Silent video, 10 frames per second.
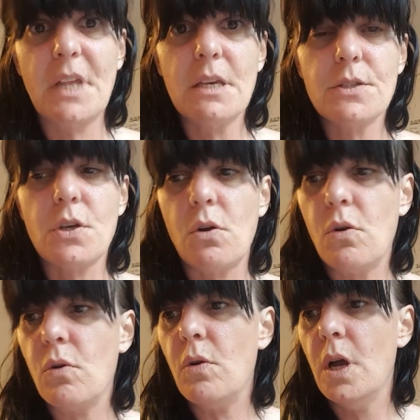
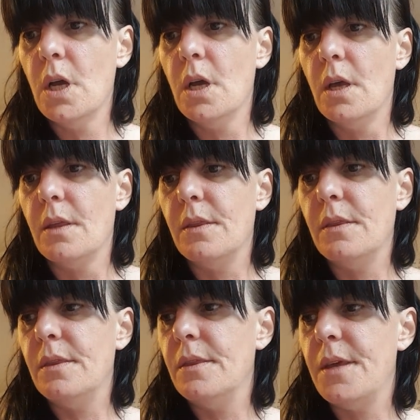So
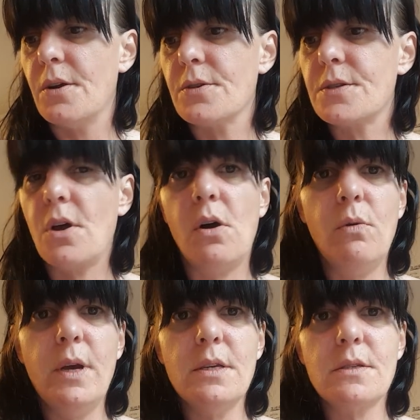there's
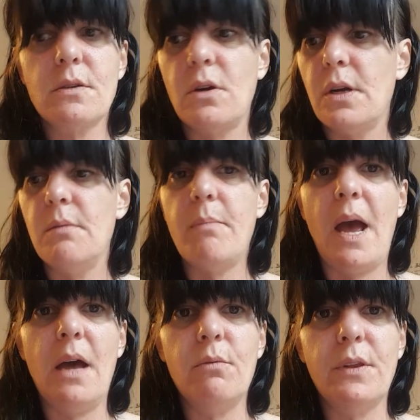always good and
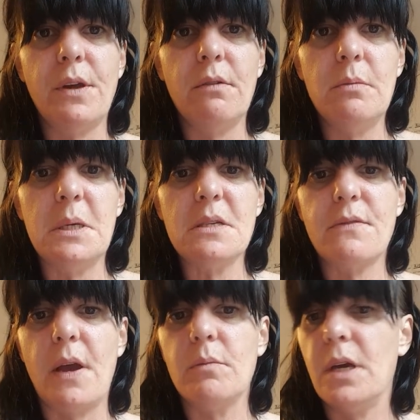bad with everybody's
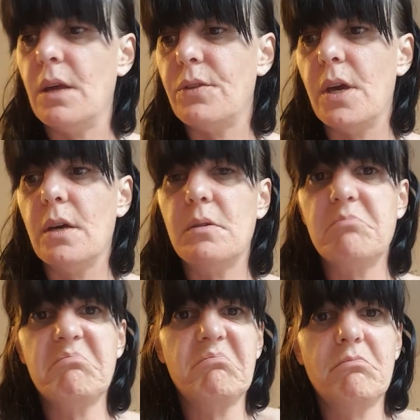family, I think.
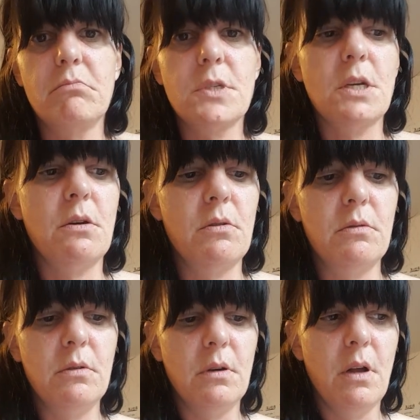
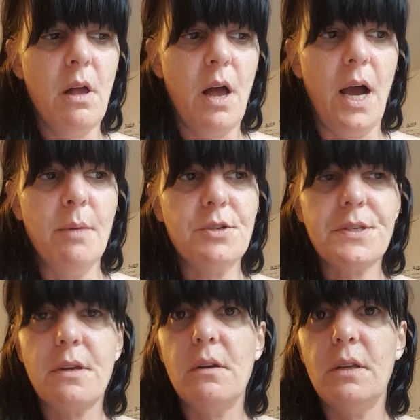So I'm
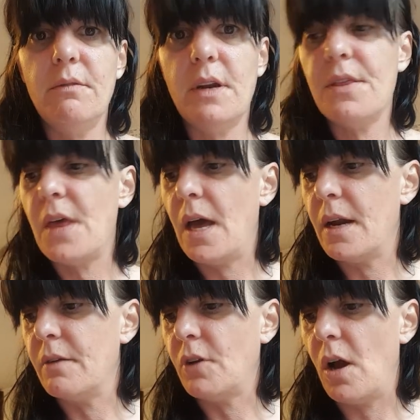just going to leave it at
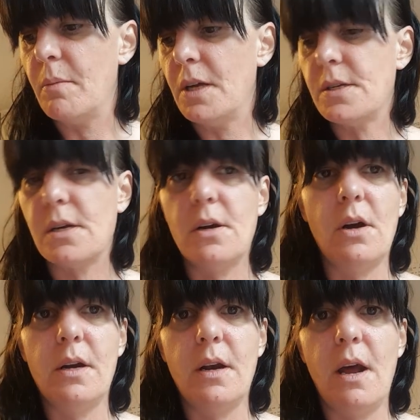that. I've commented
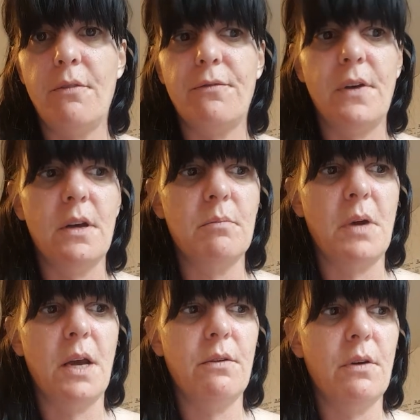on enough on
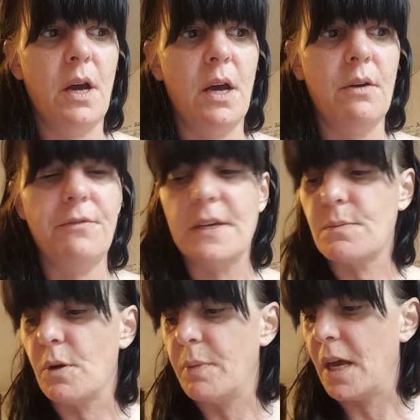my
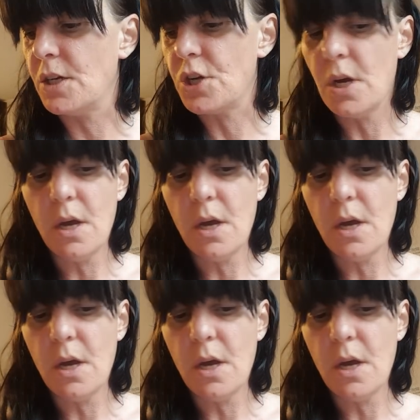Facebook page.